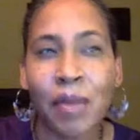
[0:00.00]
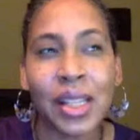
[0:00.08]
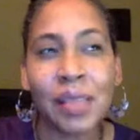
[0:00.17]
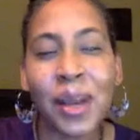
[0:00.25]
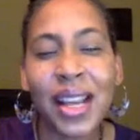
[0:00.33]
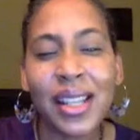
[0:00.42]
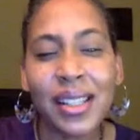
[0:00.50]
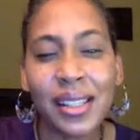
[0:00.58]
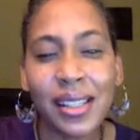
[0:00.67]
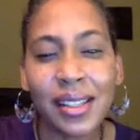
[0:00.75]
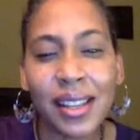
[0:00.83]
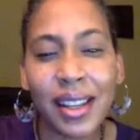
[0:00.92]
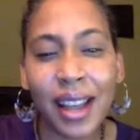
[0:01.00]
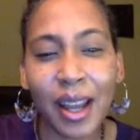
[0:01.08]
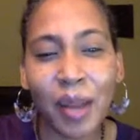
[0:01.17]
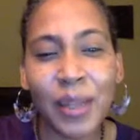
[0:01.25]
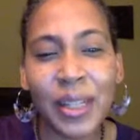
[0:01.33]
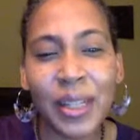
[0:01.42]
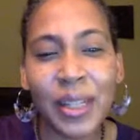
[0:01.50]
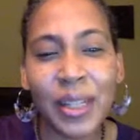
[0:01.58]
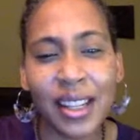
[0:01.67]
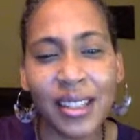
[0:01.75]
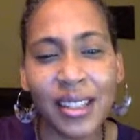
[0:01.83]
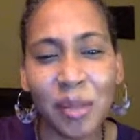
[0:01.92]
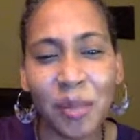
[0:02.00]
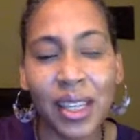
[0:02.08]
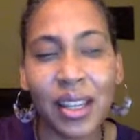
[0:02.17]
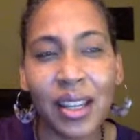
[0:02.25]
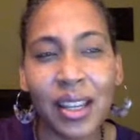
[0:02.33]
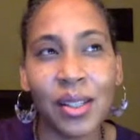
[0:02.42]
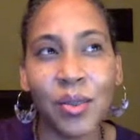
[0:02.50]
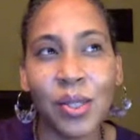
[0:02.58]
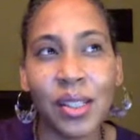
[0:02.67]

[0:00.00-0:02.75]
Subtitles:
My spidey sense had kind of been tingling, because it